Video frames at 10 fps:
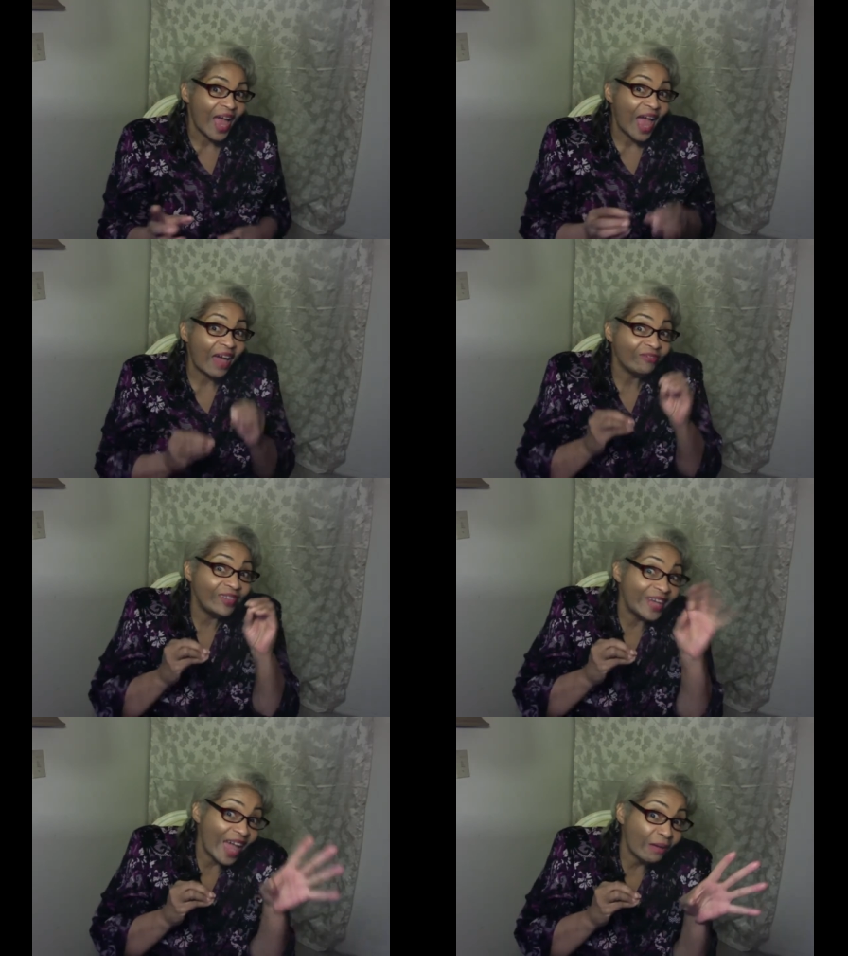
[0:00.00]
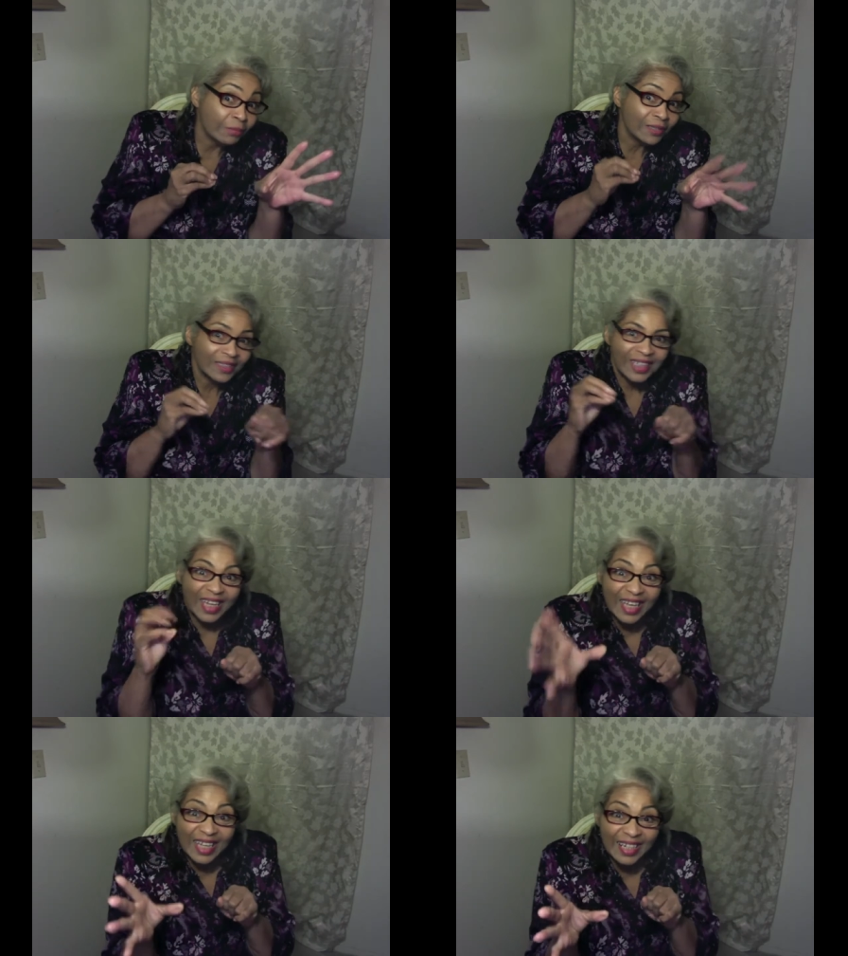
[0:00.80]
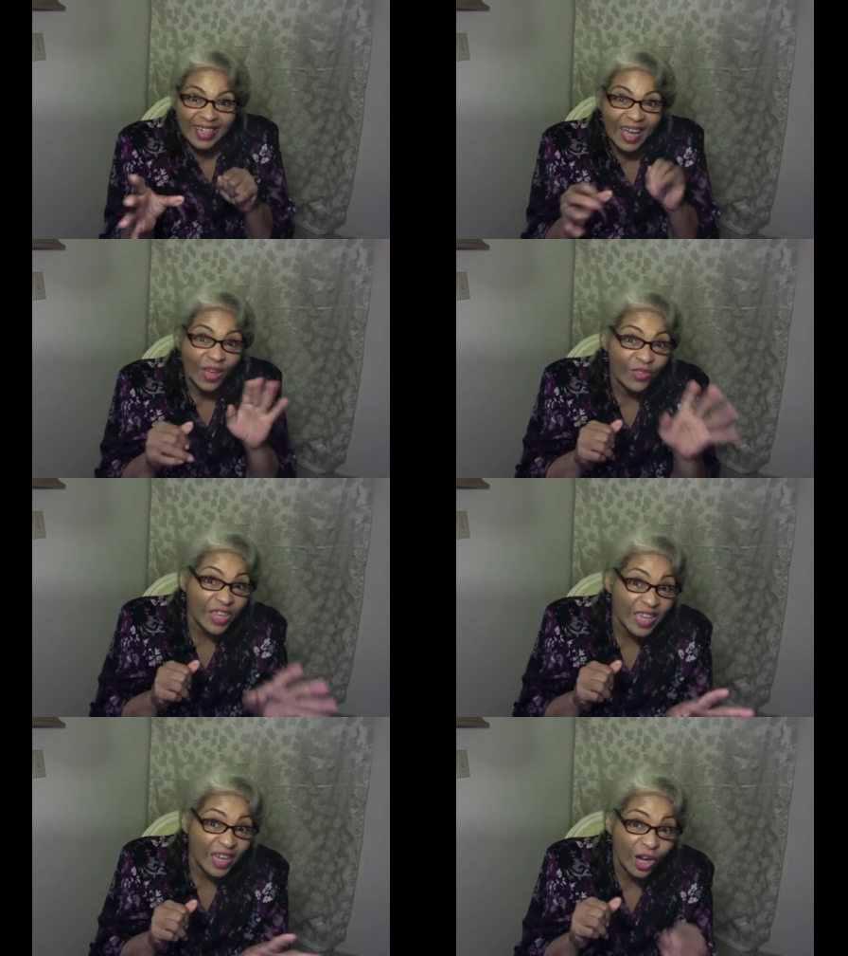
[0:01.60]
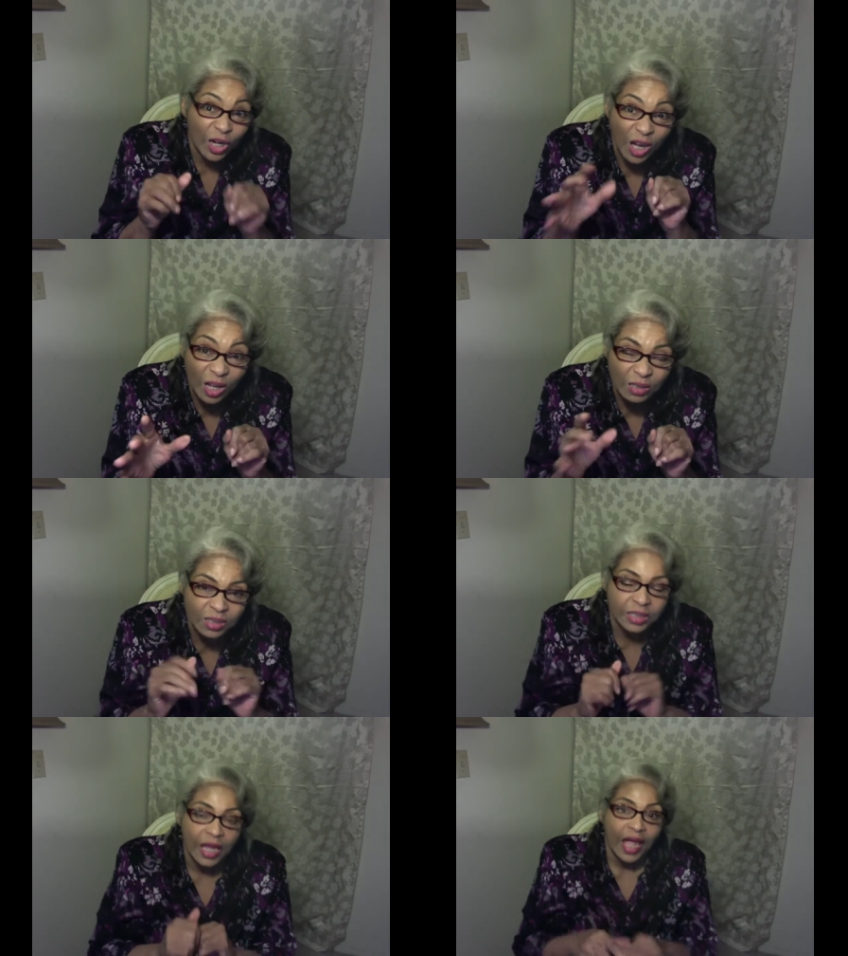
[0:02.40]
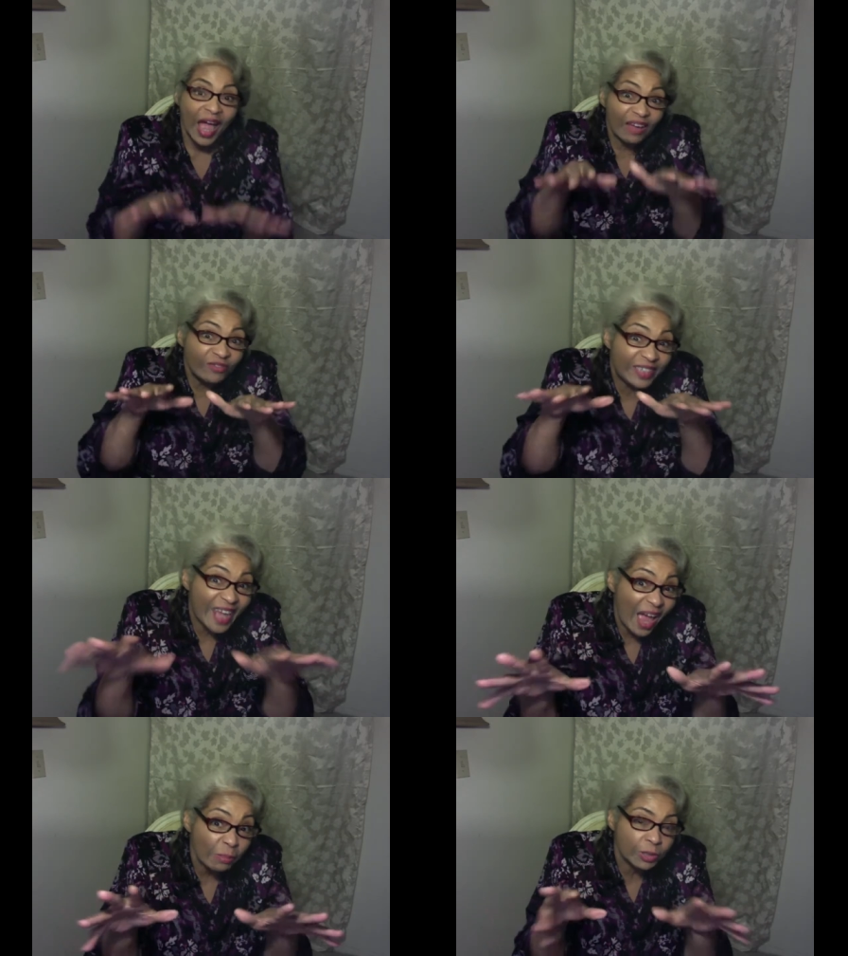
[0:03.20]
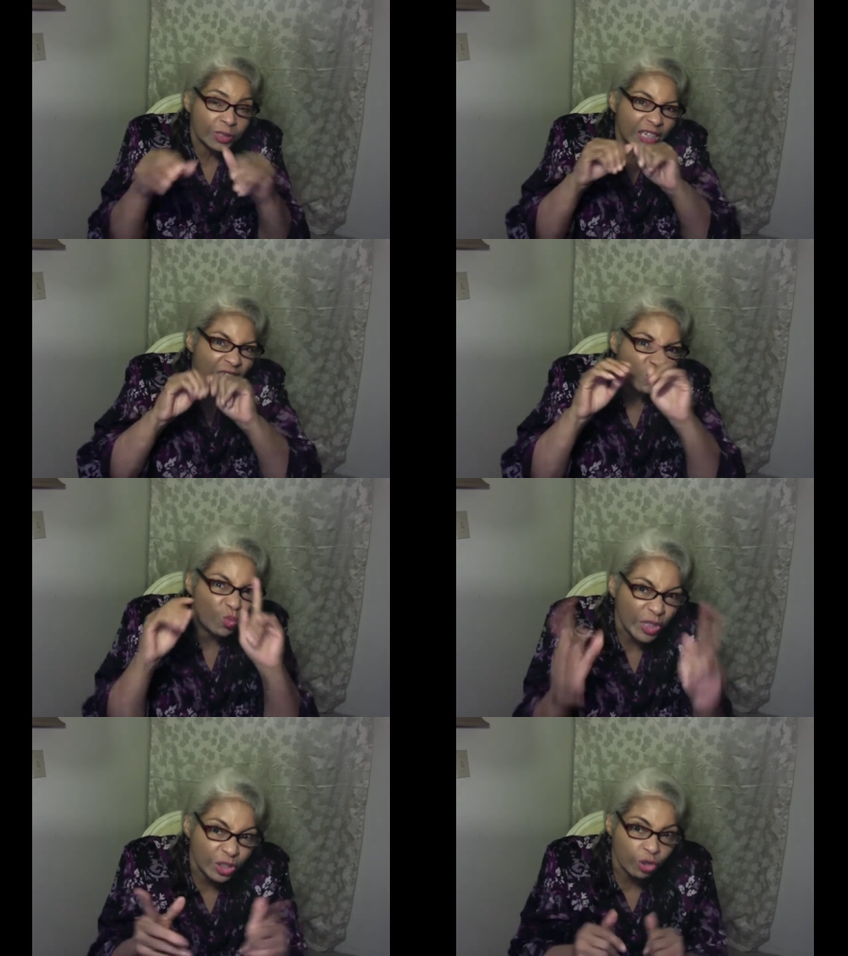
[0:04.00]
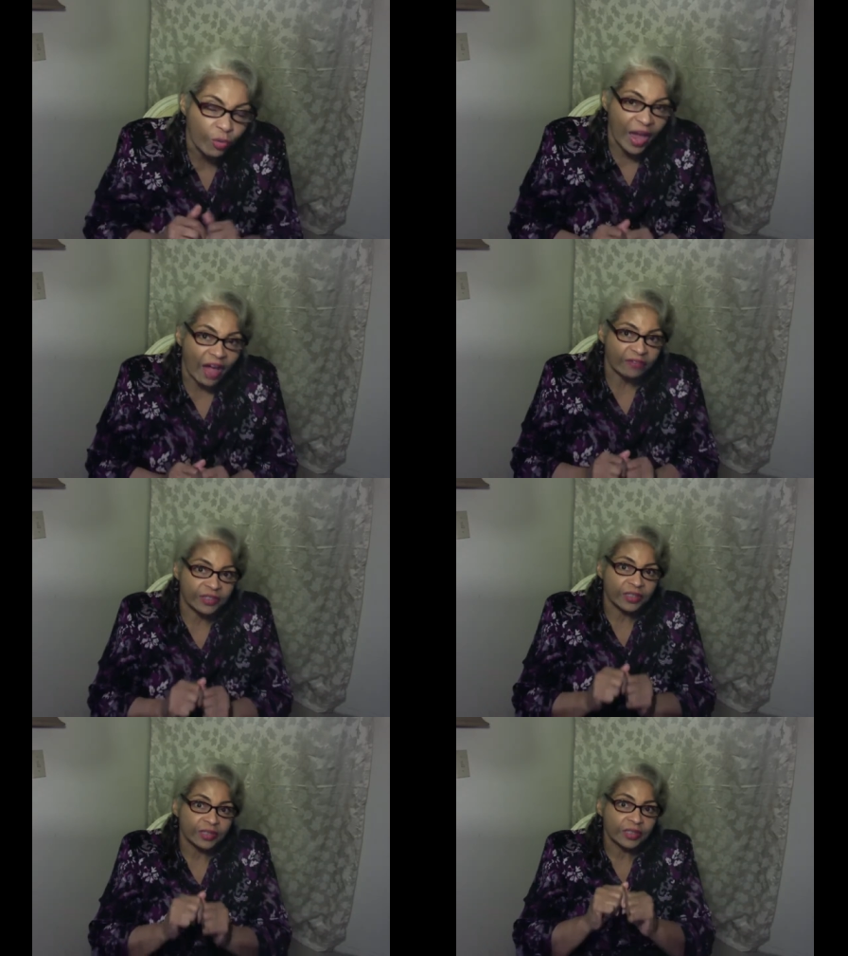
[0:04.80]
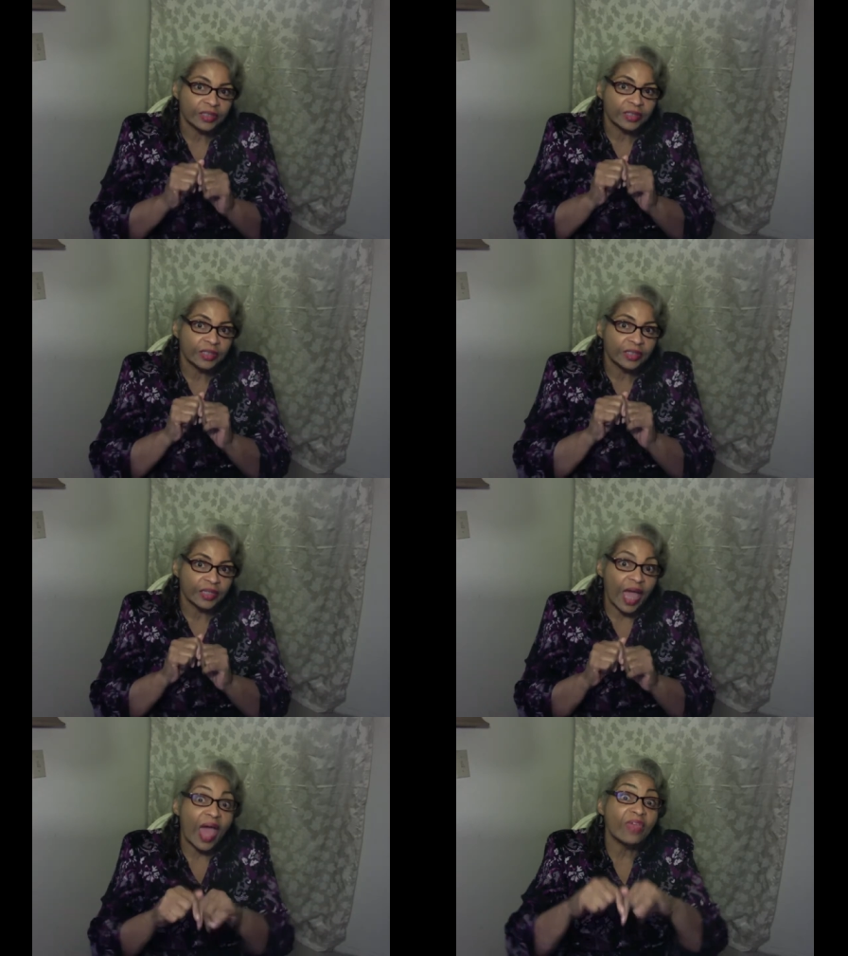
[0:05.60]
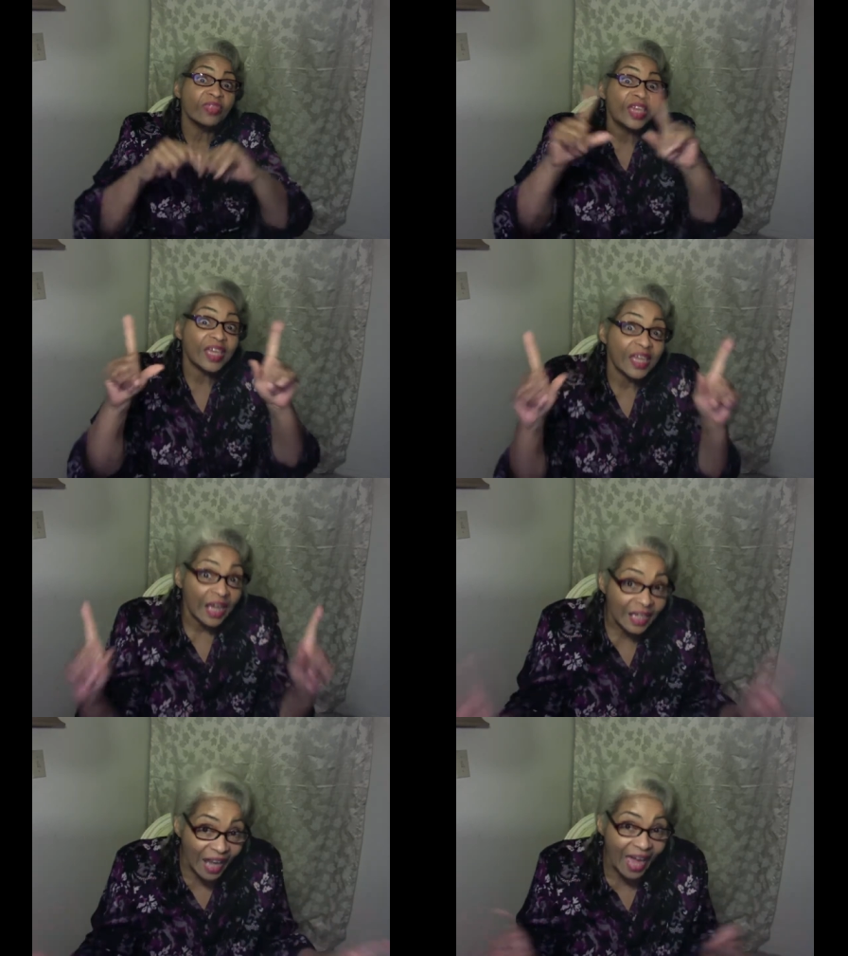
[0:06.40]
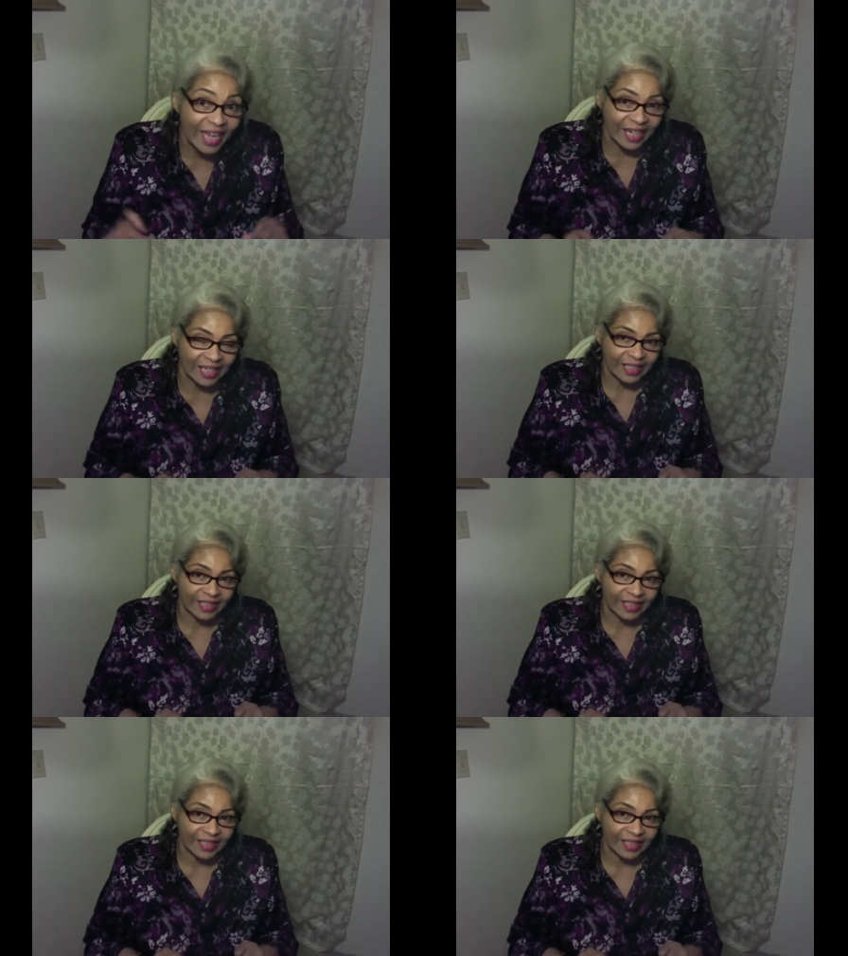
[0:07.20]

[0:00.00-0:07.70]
have dabbled in the occult, have dabbled in witchcraft and the like.